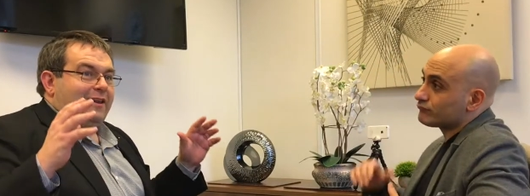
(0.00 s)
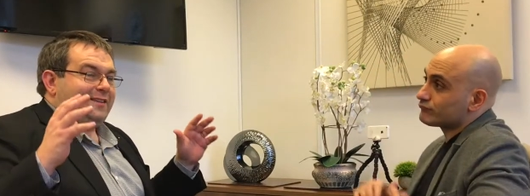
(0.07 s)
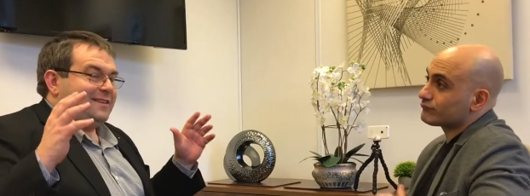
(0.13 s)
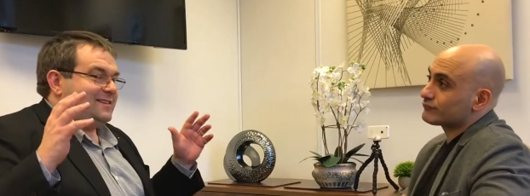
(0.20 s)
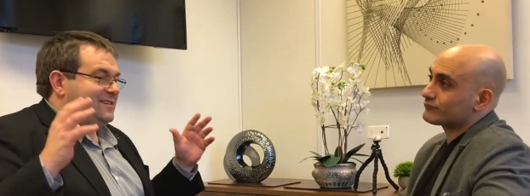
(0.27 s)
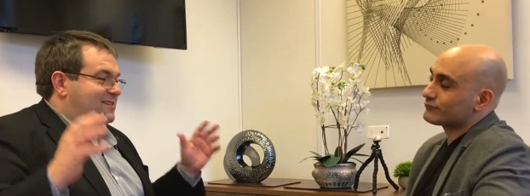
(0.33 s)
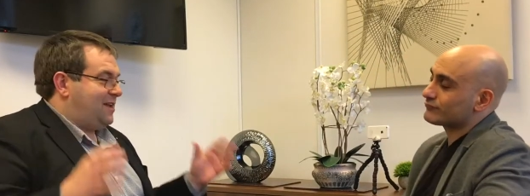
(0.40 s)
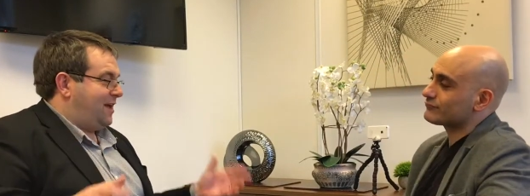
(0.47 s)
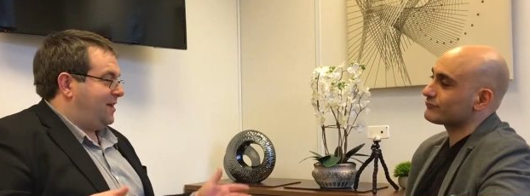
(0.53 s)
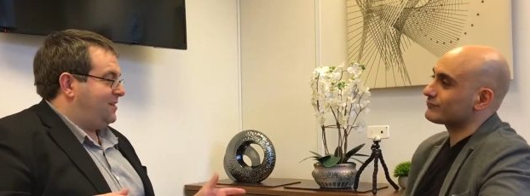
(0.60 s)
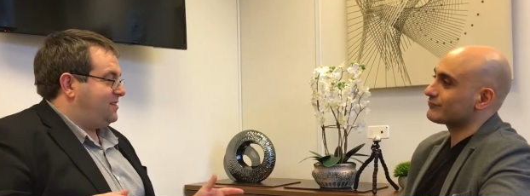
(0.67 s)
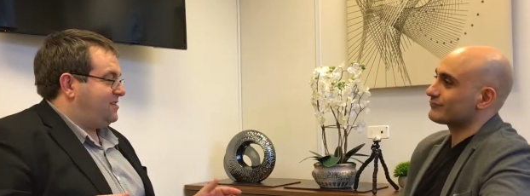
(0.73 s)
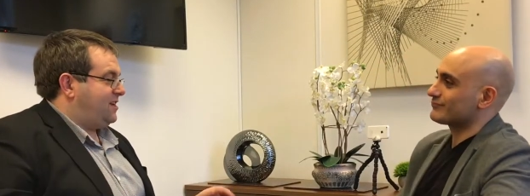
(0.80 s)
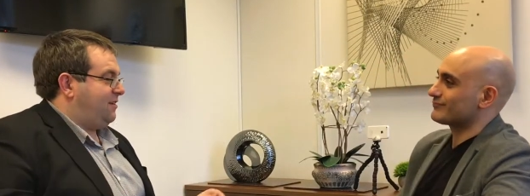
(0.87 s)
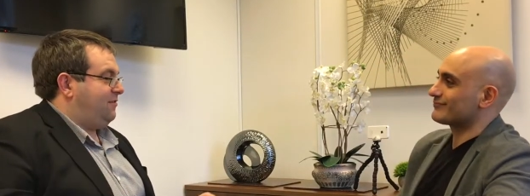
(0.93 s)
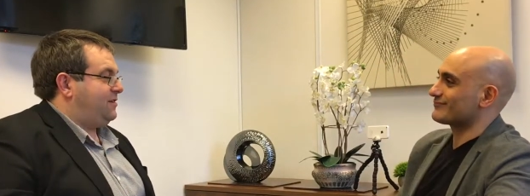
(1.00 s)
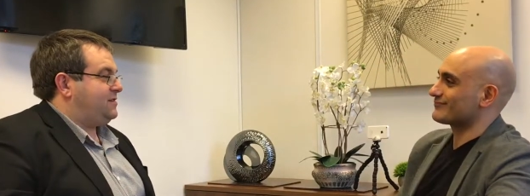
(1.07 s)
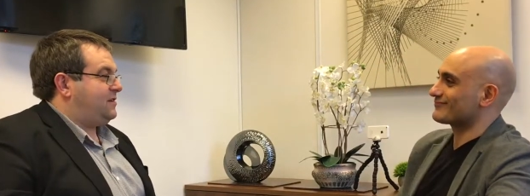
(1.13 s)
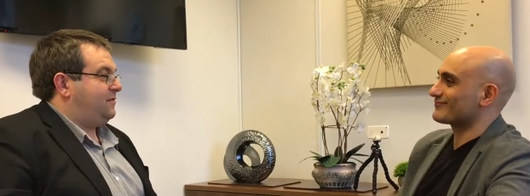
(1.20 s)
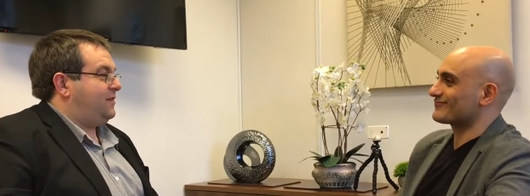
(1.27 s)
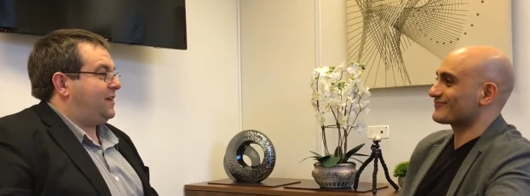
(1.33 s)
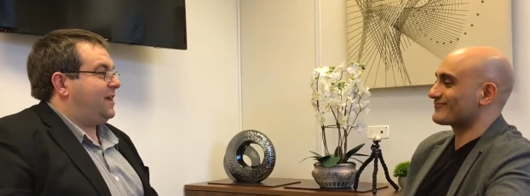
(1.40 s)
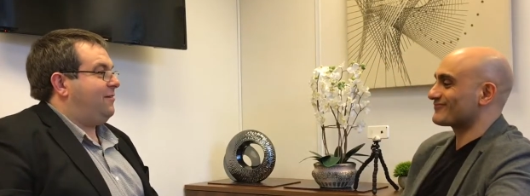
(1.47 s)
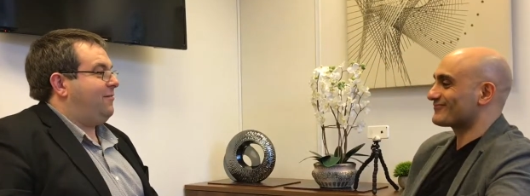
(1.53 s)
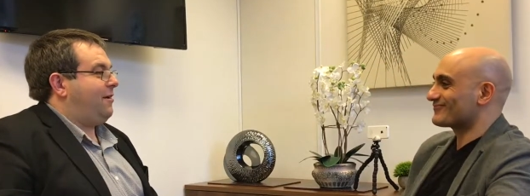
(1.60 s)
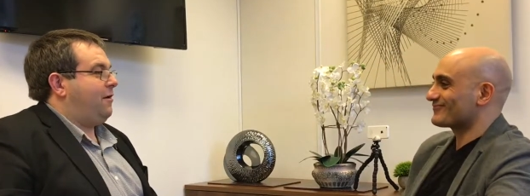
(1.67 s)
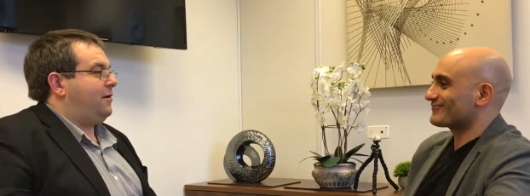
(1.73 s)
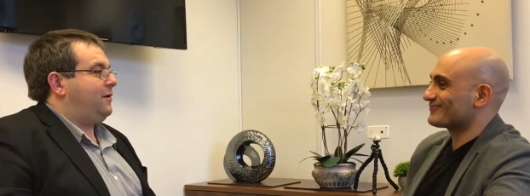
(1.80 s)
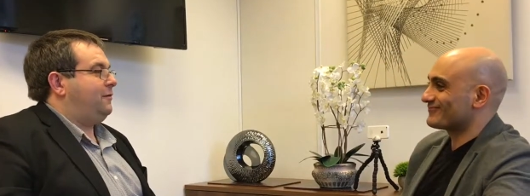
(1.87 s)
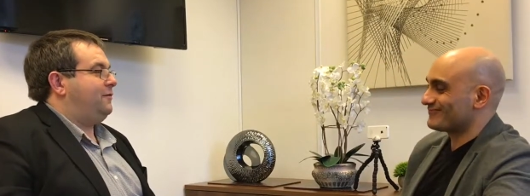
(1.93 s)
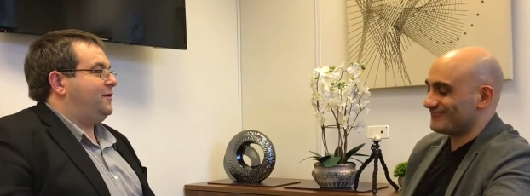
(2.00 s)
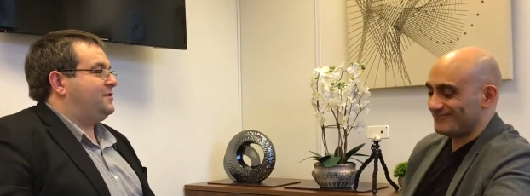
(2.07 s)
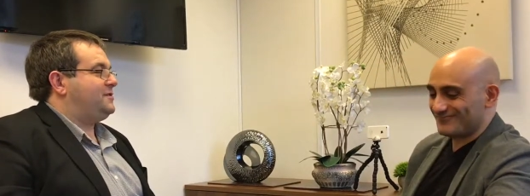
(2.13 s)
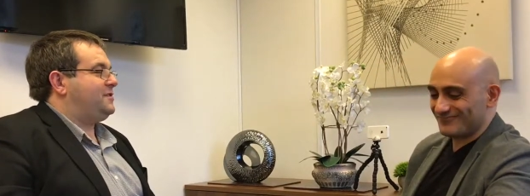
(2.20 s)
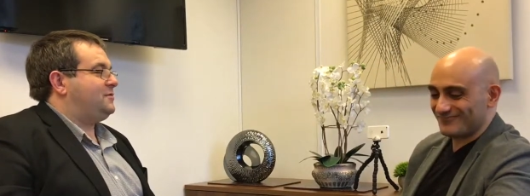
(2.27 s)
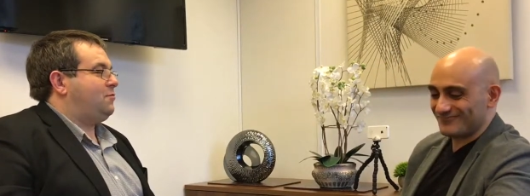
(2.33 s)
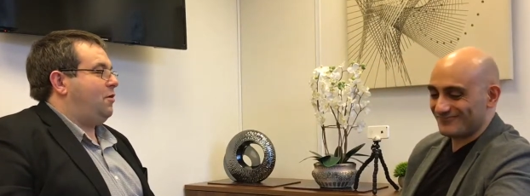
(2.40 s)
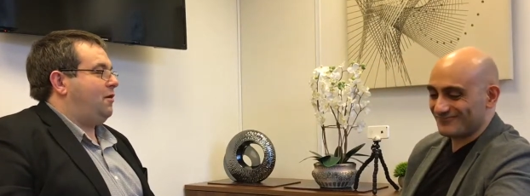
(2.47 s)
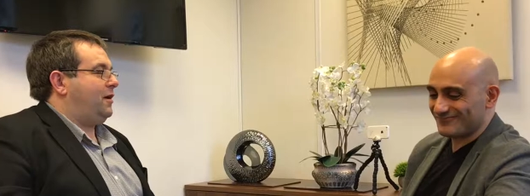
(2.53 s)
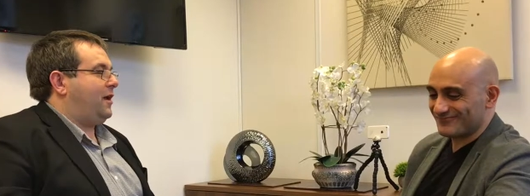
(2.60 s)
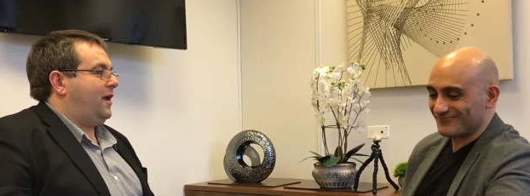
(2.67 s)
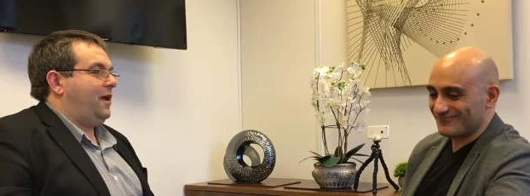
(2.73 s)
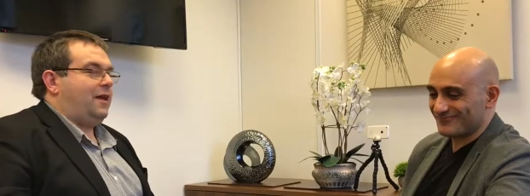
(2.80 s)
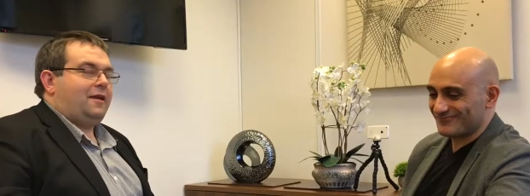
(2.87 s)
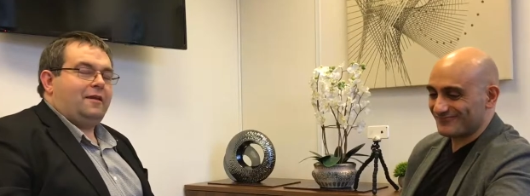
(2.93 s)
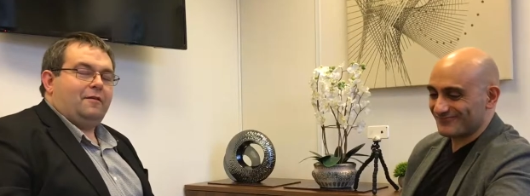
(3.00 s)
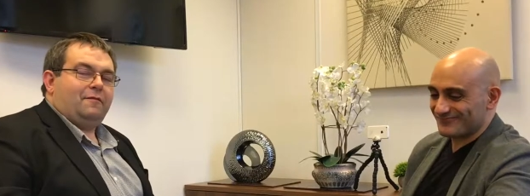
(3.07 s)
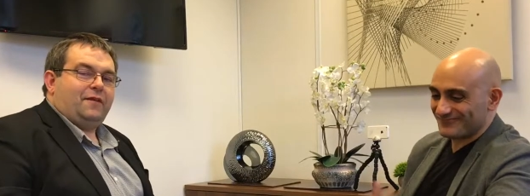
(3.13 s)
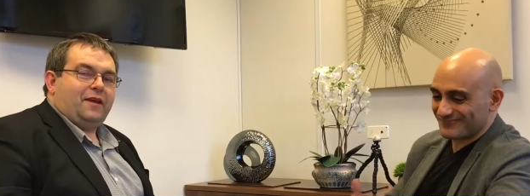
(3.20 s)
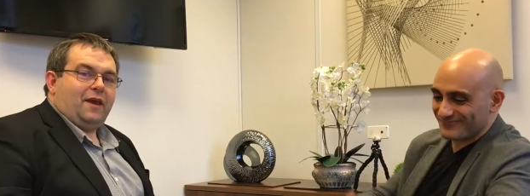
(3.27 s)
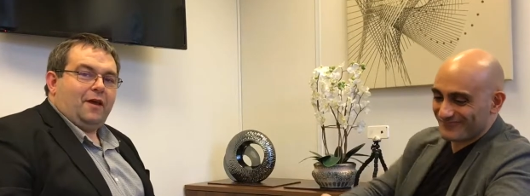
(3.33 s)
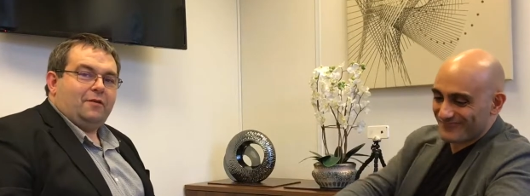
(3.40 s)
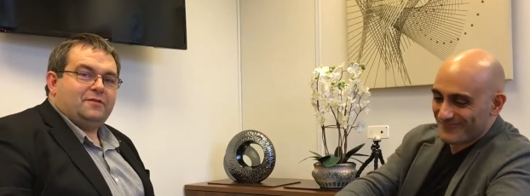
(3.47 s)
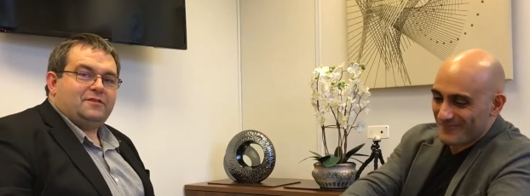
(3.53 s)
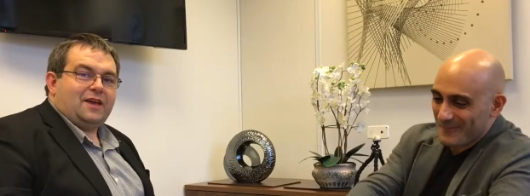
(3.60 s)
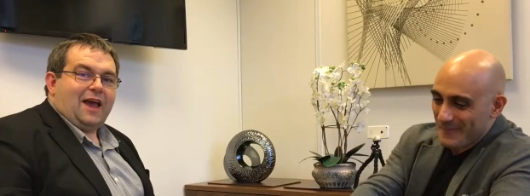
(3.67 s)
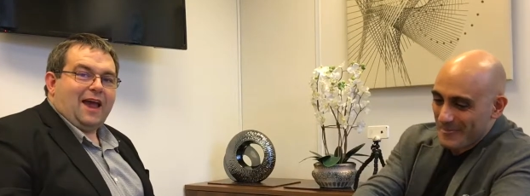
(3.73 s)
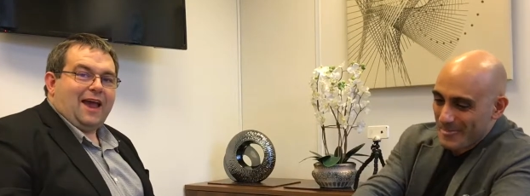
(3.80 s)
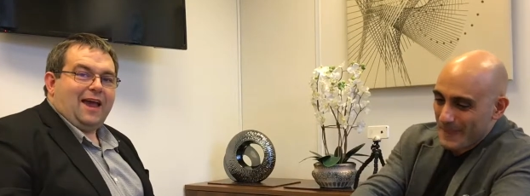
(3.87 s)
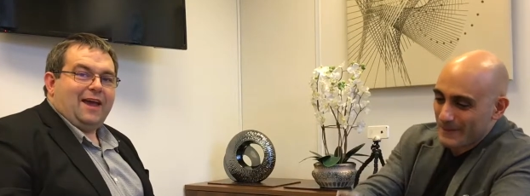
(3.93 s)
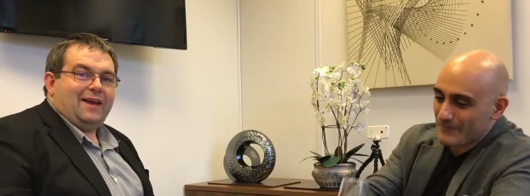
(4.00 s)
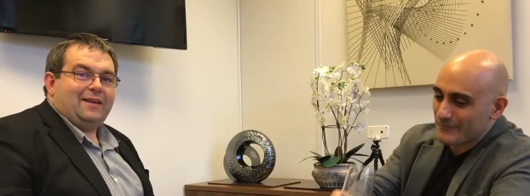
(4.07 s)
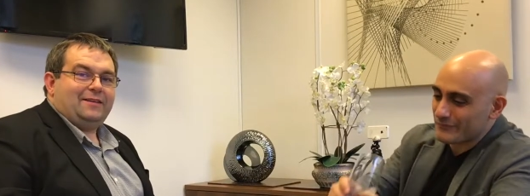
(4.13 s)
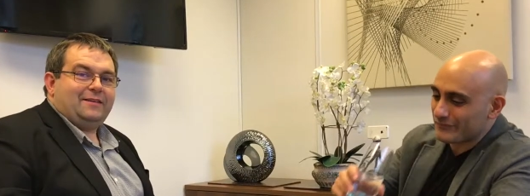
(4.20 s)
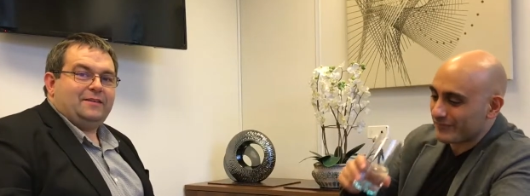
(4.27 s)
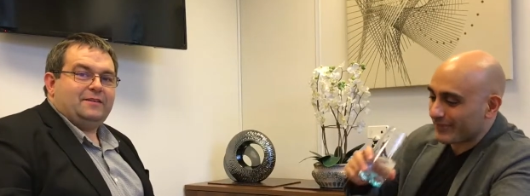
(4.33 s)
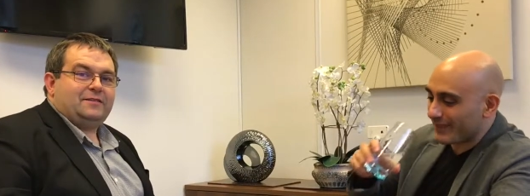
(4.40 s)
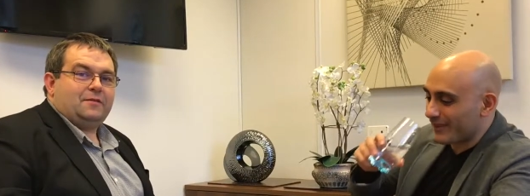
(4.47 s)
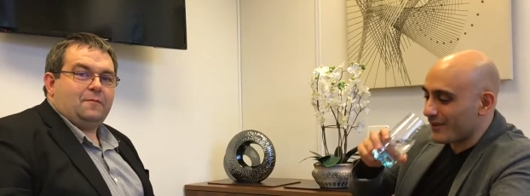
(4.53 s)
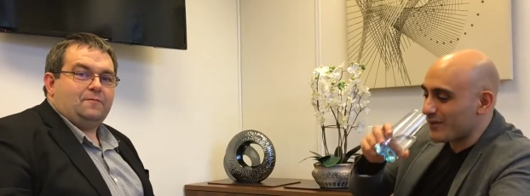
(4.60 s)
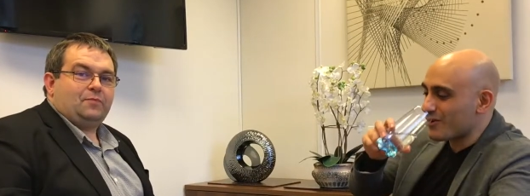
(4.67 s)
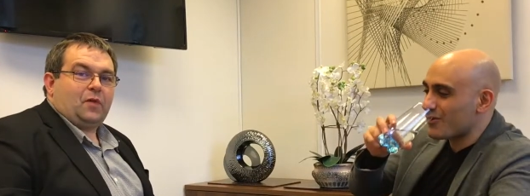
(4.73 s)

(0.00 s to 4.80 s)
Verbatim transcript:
Speaker 1: in the second series of the Kiriakou versus Watkin videos, and